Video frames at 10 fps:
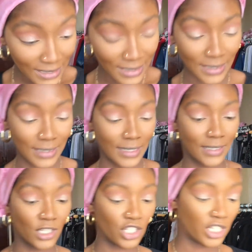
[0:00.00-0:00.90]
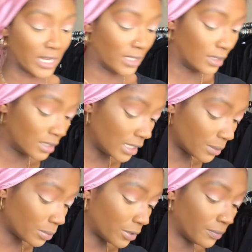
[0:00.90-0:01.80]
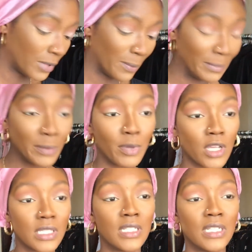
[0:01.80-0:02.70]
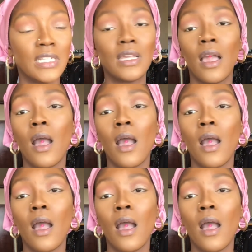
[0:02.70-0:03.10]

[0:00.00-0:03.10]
is in the shade Deep. Me personally,